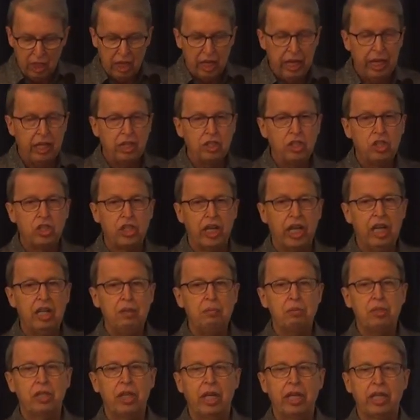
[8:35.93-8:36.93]
And
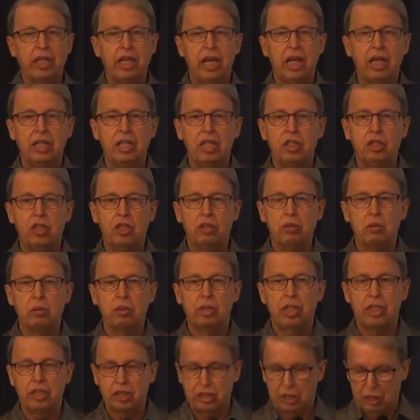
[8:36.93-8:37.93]
James, again in the New
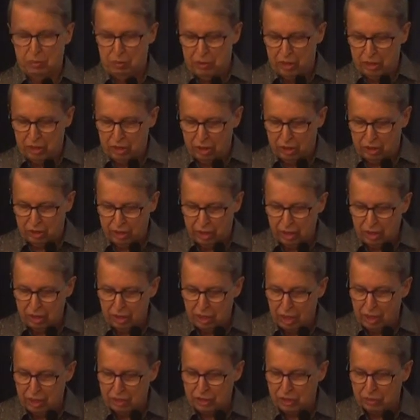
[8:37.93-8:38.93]
Testament, tells
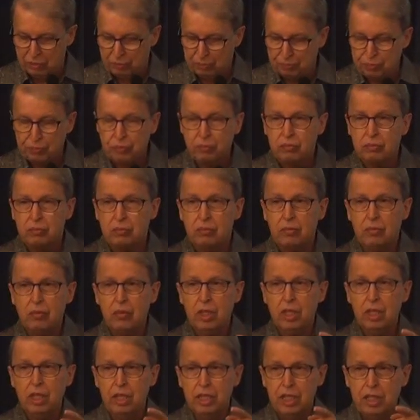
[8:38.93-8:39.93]
us
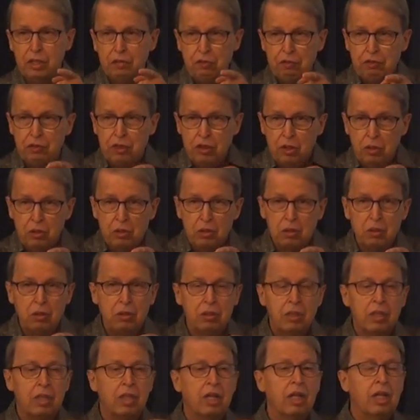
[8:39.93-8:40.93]
if
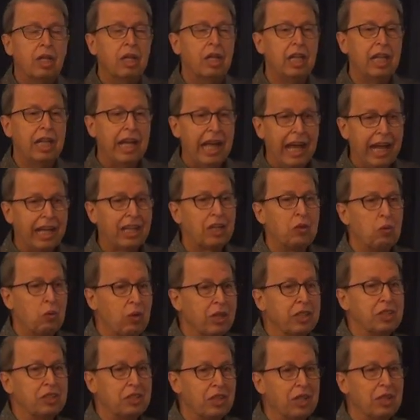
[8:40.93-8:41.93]
you lack
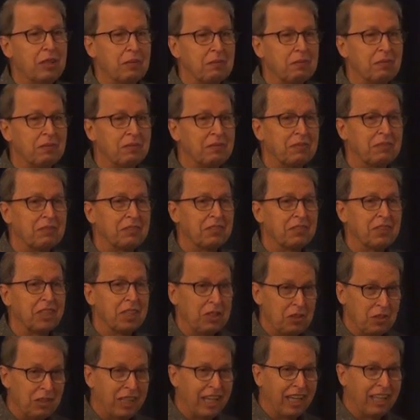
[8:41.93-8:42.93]
wisdom,
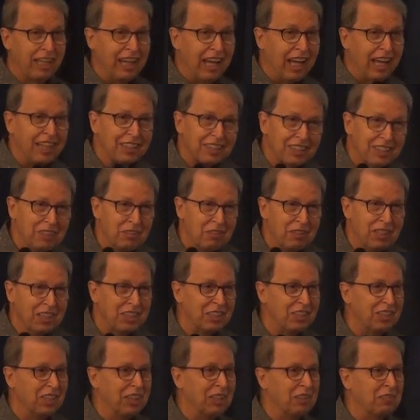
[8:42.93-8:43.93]
you can ask
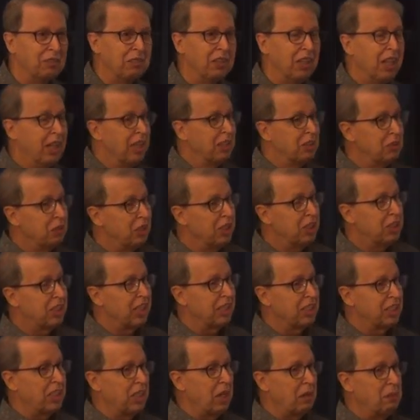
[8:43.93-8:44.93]
wisdom. So it's
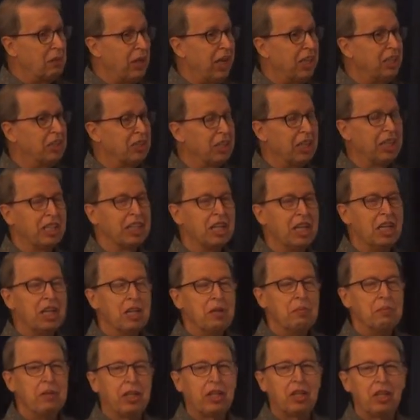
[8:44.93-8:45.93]
amazing
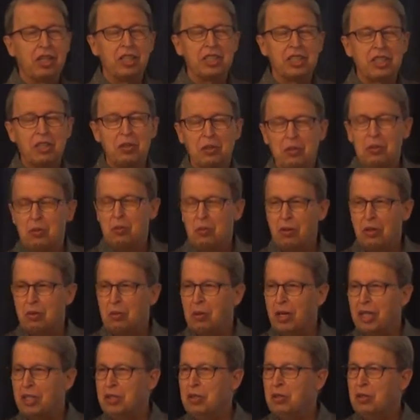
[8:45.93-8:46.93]
because
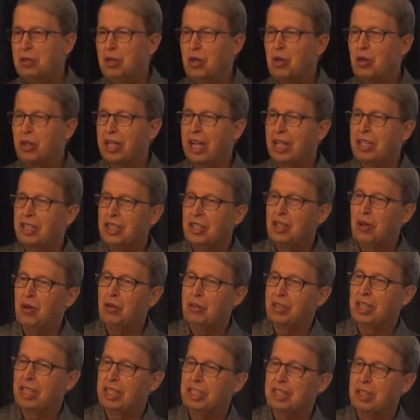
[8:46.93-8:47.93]
when you look at the
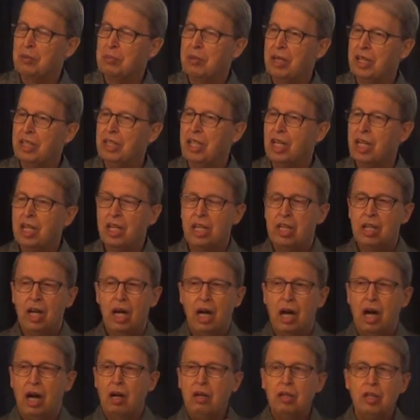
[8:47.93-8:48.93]
Old Testament,
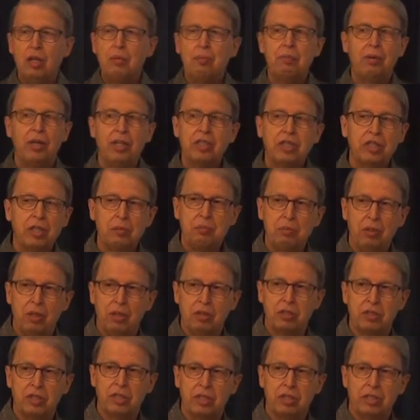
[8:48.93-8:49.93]
all the
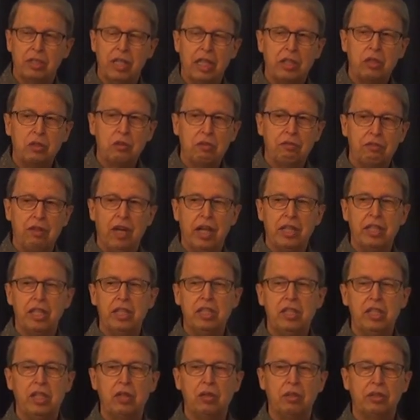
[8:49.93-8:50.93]
principles that you find
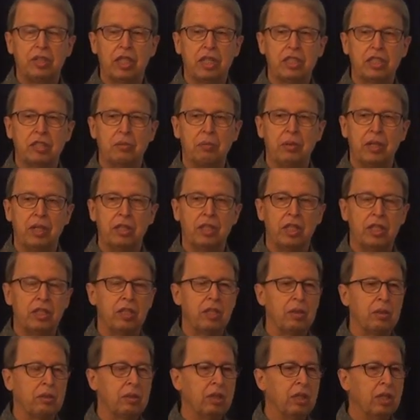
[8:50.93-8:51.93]
in the Old Testament and
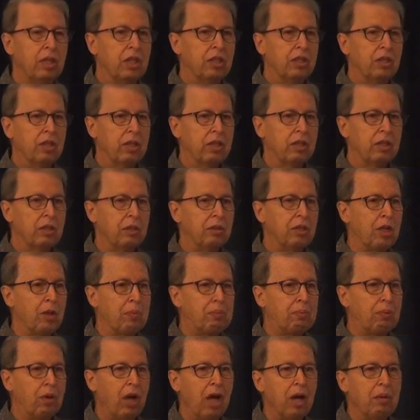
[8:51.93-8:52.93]
the, the, the
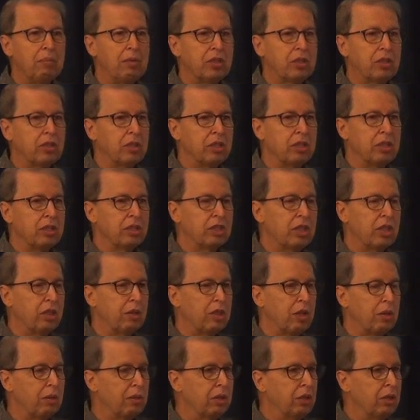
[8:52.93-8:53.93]
promises, the,
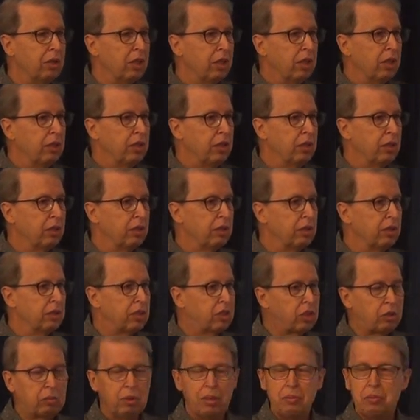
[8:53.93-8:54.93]
the, the,
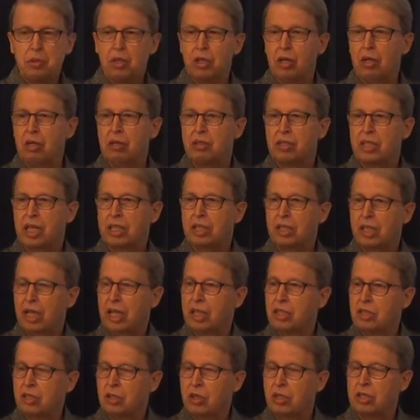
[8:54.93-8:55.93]
scriptures that
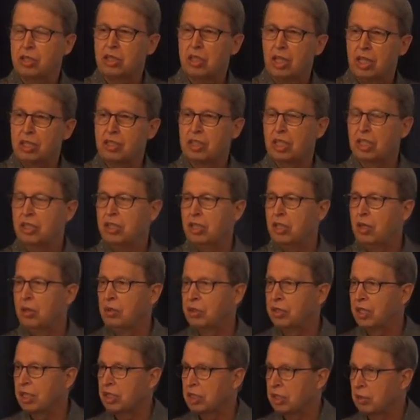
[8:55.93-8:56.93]
exhort us in the
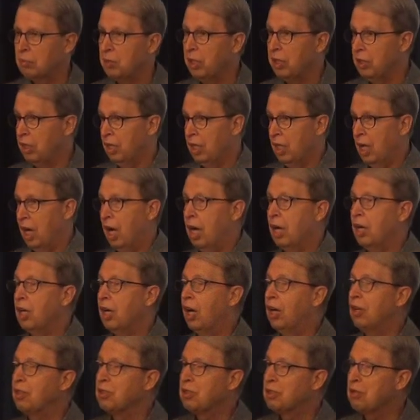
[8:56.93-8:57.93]
Old Testament are
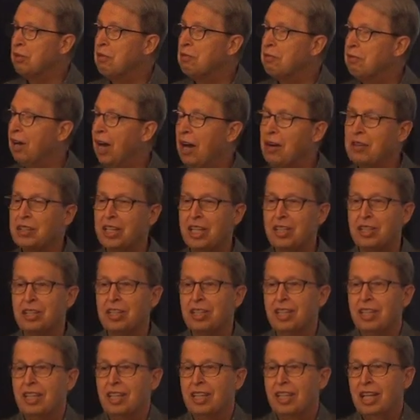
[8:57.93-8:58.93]
also found in,
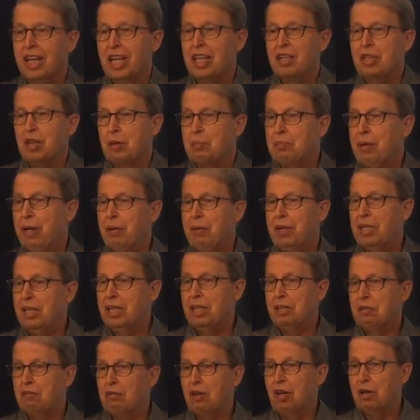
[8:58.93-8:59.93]
in a
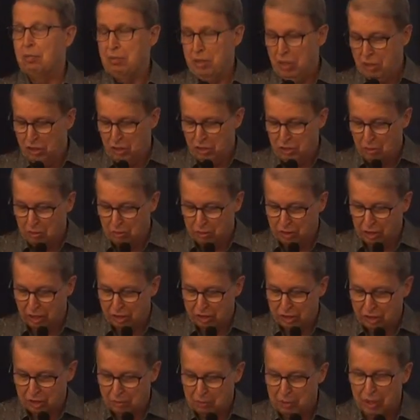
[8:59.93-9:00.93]
parallel form in the New
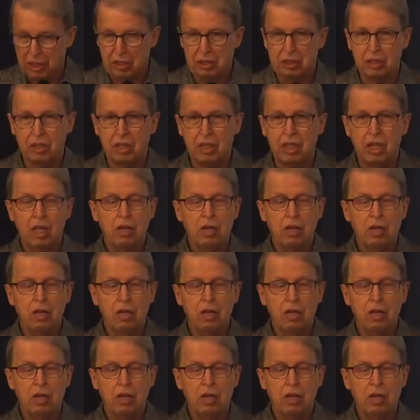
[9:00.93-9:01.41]
Testament.